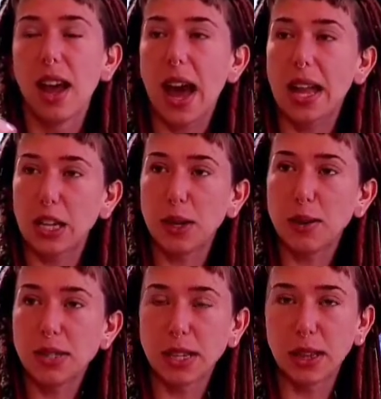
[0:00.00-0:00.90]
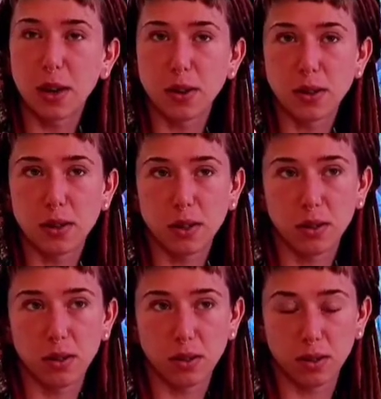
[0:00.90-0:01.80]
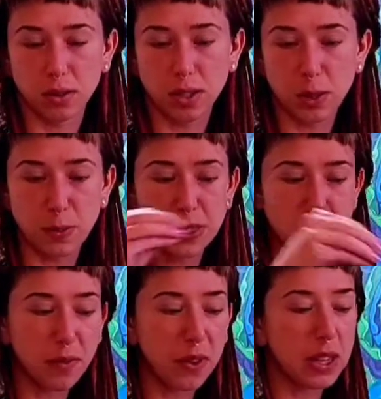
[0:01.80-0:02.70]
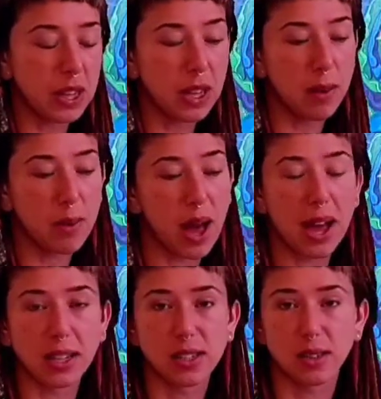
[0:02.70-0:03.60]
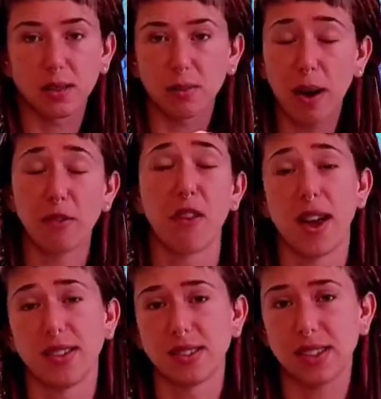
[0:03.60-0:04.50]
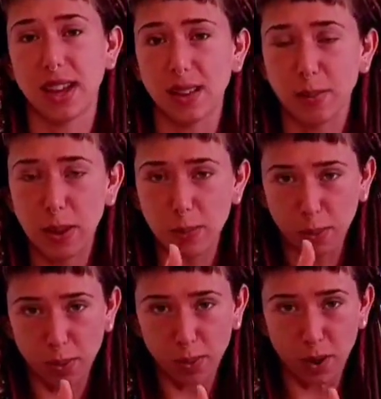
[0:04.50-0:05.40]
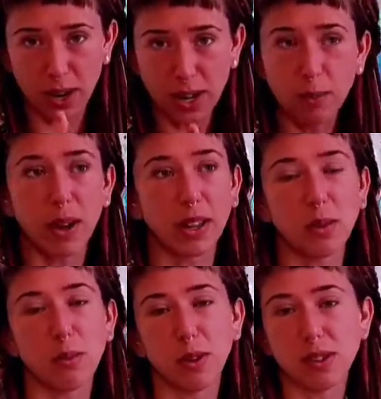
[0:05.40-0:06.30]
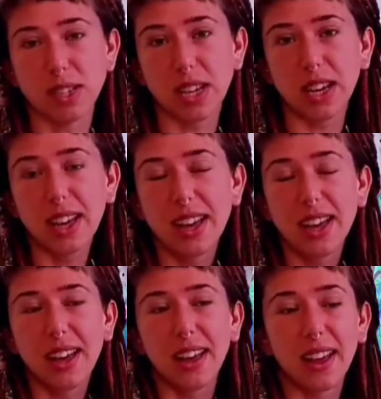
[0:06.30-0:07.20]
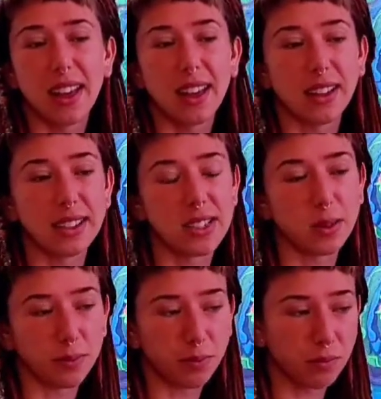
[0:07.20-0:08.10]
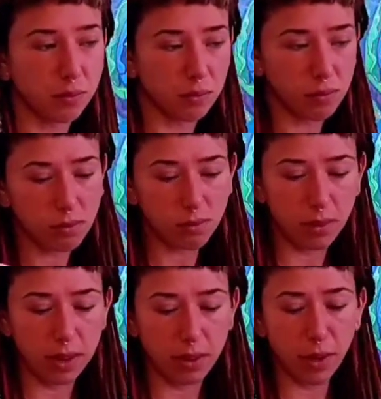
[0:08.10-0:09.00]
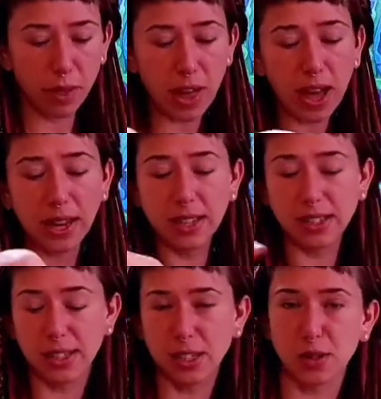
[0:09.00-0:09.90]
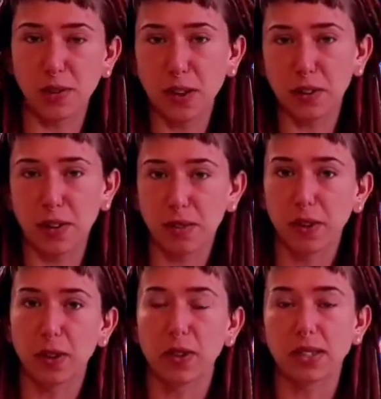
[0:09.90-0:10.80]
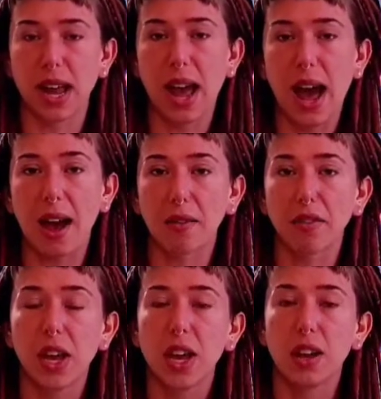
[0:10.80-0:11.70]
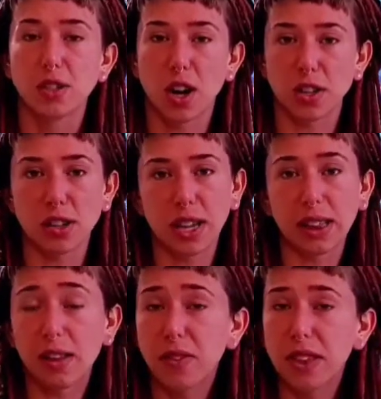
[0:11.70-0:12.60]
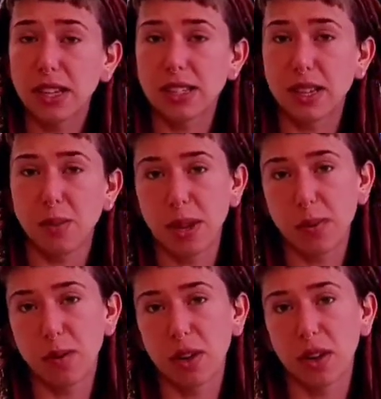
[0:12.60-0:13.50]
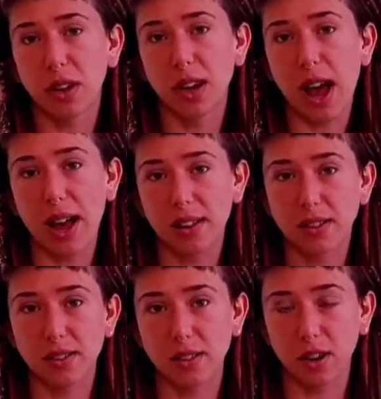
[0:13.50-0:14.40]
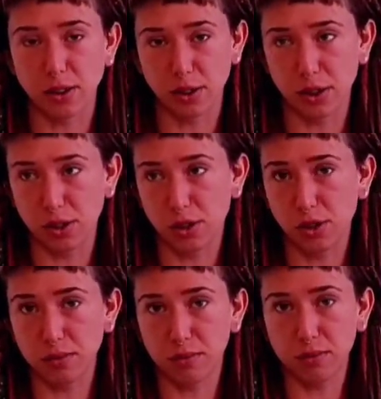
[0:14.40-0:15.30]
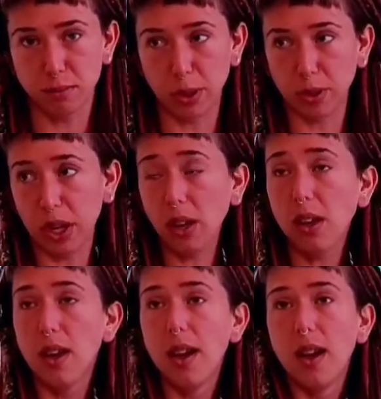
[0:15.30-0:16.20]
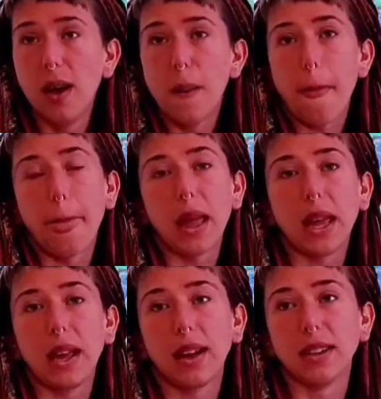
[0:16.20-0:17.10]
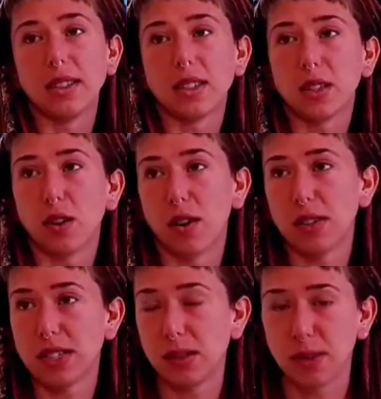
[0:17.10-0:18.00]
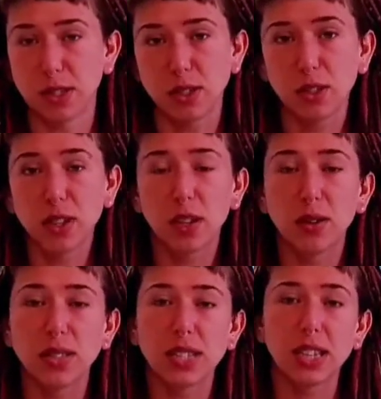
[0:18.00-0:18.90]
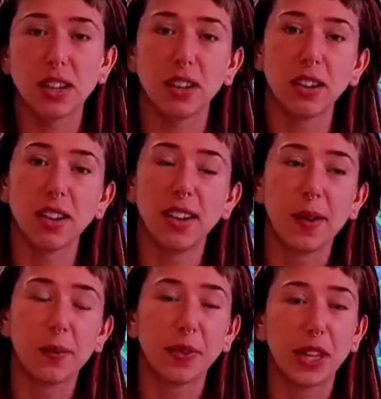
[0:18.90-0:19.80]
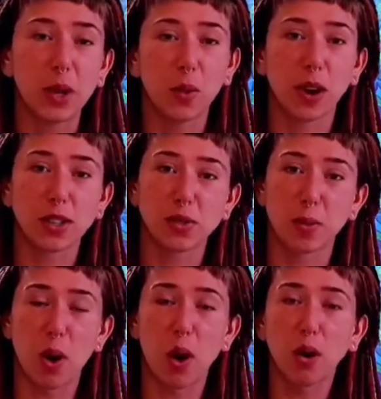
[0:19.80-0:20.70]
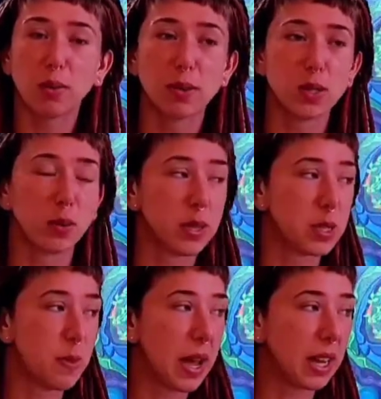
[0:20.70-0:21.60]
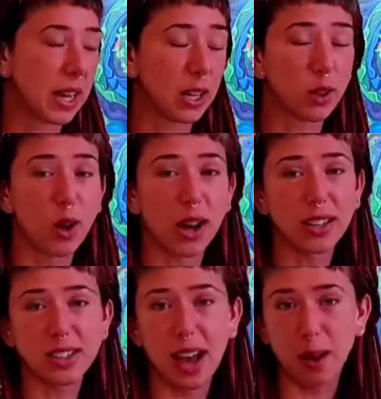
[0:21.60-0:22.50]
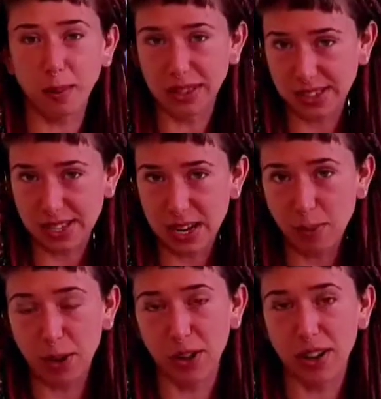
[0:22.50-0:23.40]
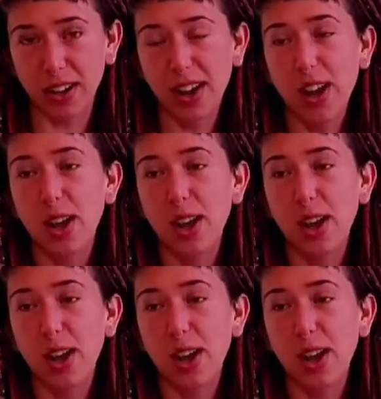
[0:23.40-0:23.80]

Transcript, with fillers: and using those to specifically impact my friends and the people who are in my community. And that is the sphere of influence I have. Josh and I live in this same neighborhood as our church building. And obviously my studio is here. He works from home, so we spend like a lot of time in this neighborhood.